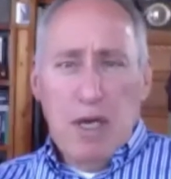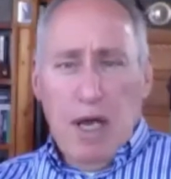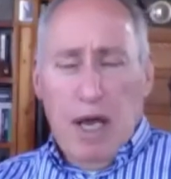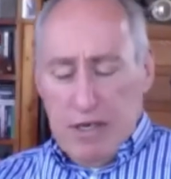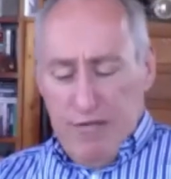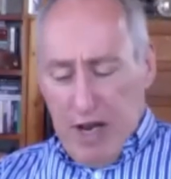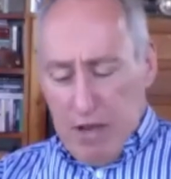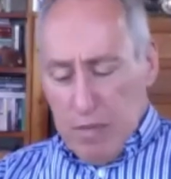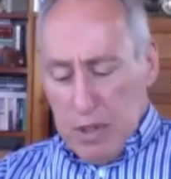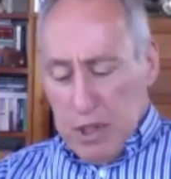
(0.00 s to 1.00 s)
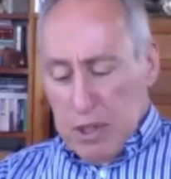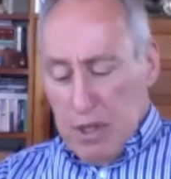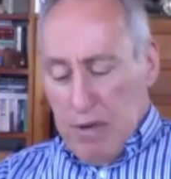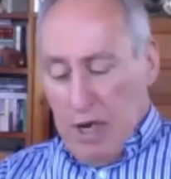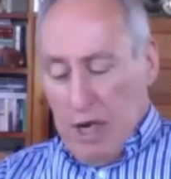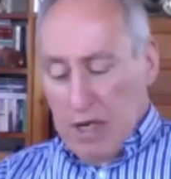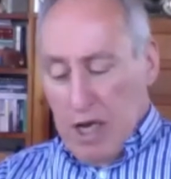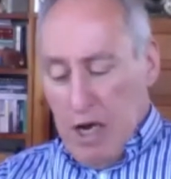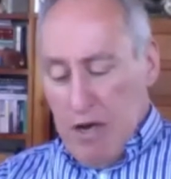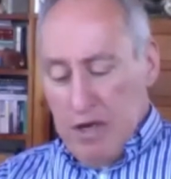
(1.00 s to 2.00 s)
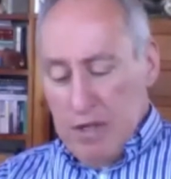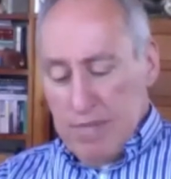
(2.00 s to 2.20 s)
and developments around COVID,